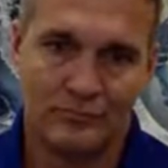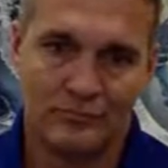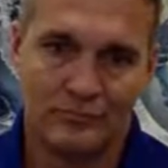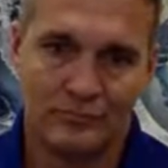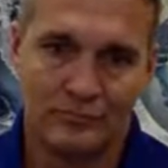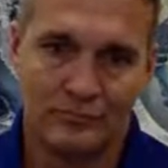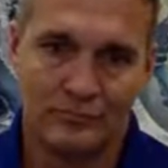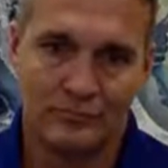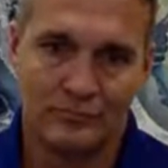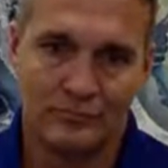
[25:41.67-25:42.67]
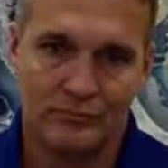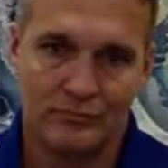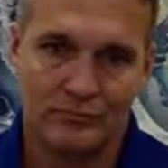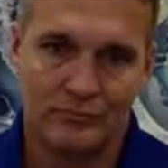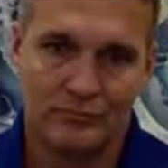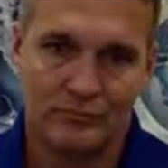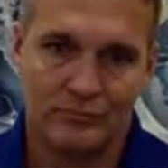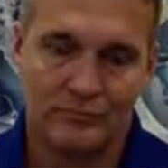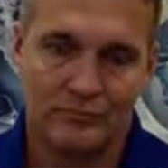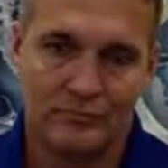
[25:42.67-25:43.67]

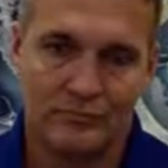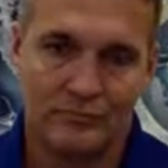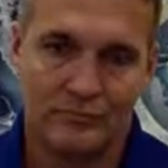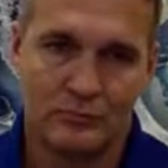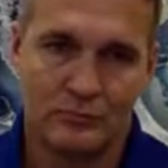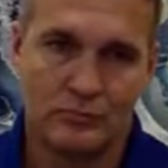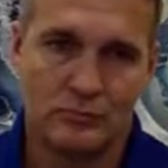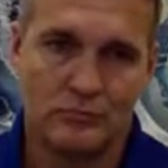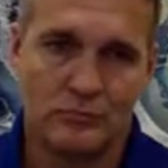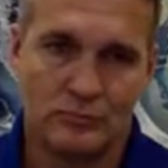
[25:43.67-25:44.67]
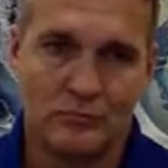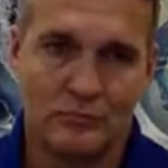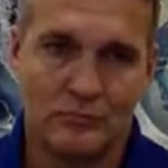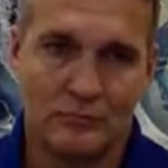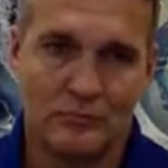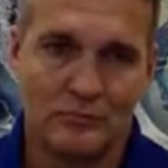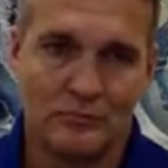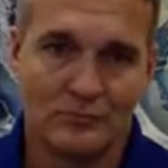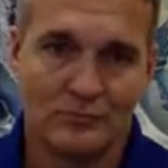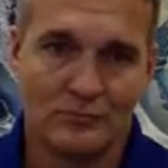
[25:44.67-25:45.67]

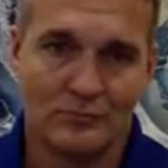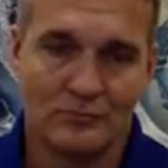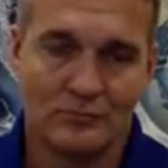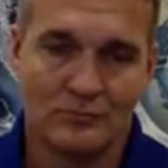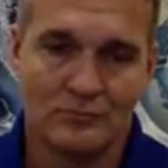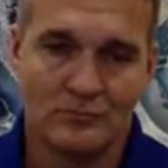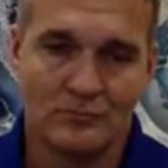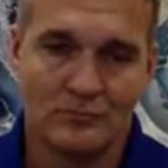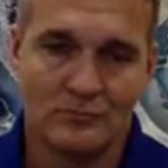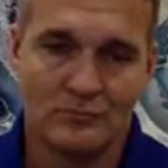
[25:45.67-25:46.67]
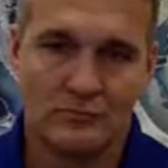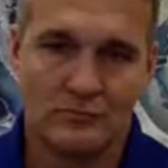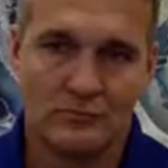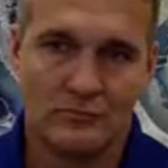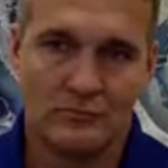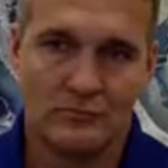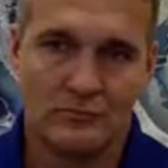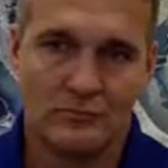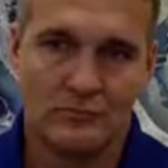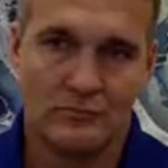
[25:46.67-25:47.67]

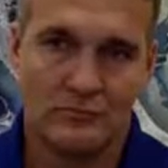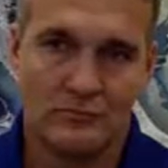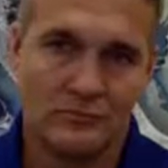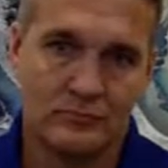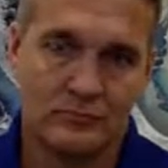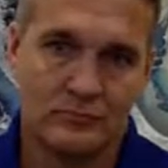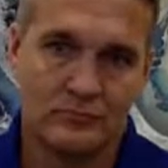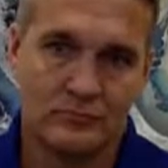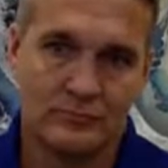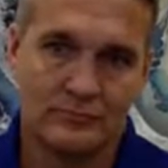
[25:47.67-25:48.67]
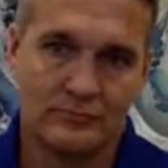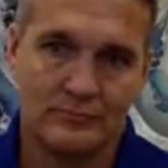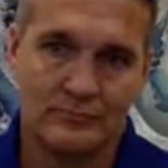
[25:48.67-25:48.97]
The person shown says nothing.